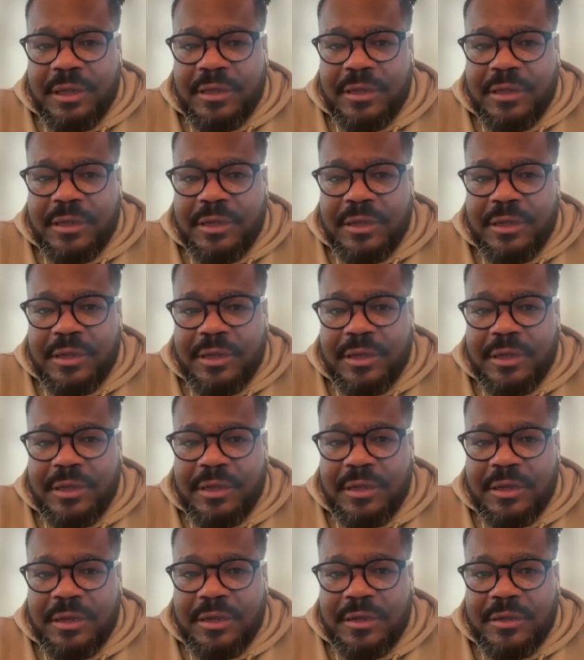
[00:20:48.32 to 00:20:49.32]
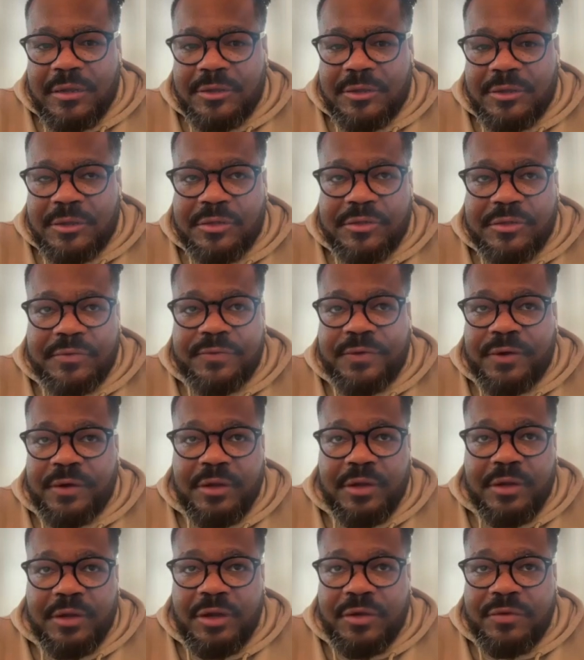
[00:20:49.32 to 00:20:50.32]
and uh, he just
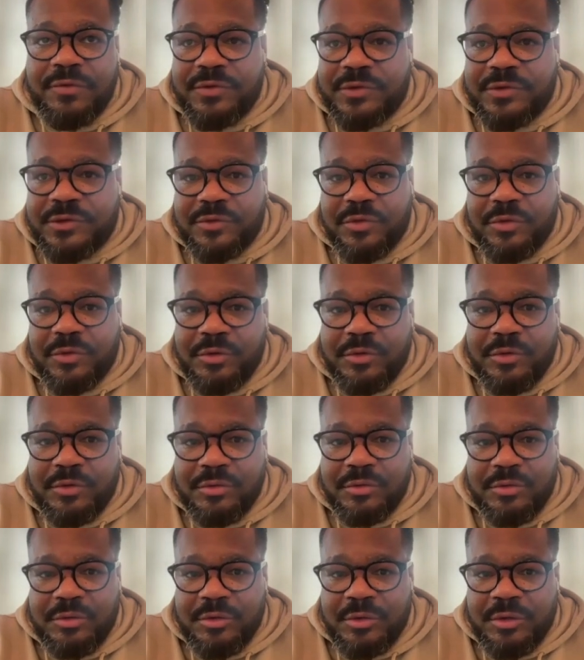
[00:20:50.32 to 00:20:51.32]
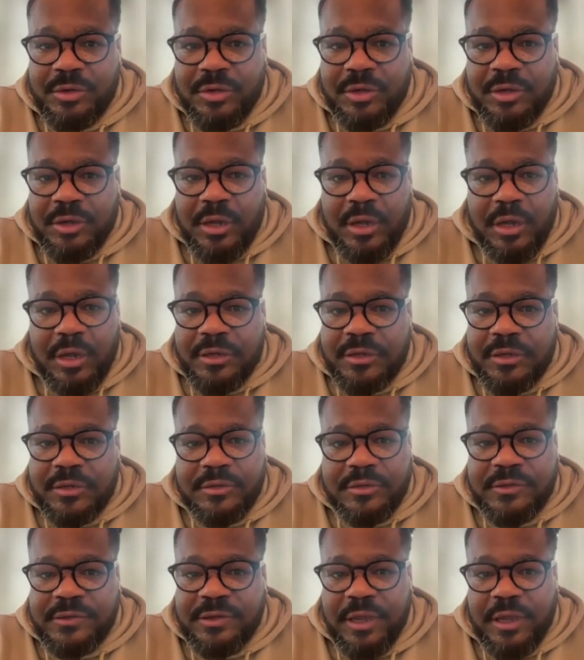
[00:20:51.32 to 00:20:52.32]
fell in love with Toulon, and
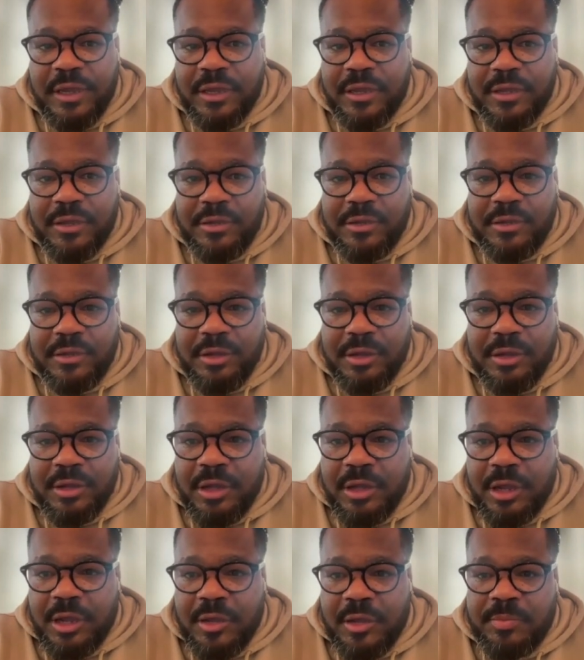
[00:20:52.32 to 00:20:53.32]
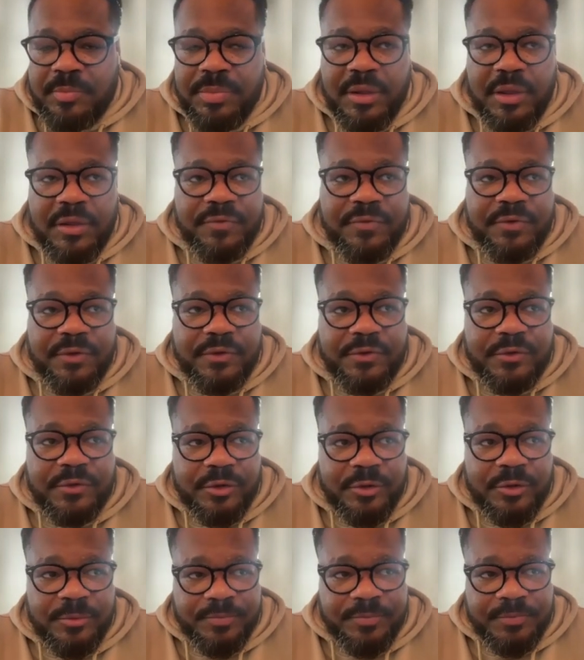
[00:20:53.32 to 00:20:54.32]
he stayed. He played for
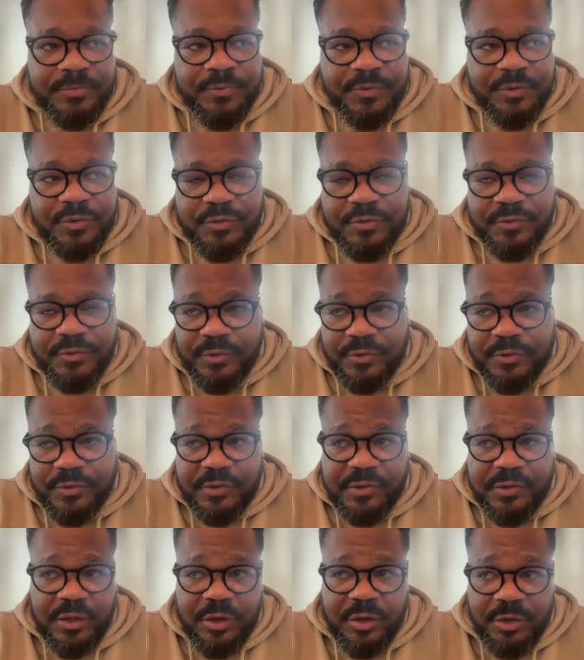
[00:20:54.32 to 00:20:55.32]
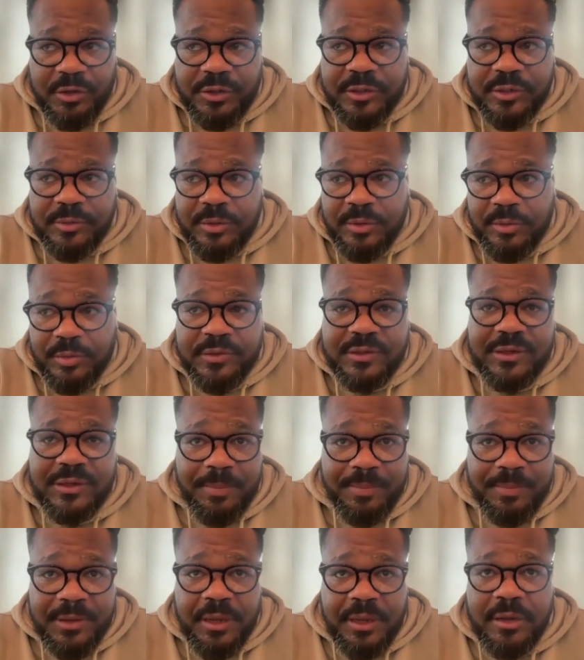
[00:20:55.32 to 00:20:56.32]
the for, for the senior team. He was
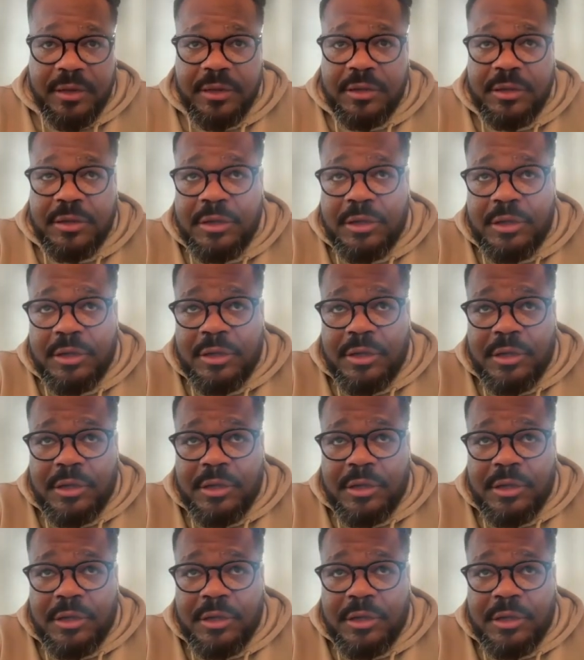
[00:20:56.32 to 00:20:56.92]
captain,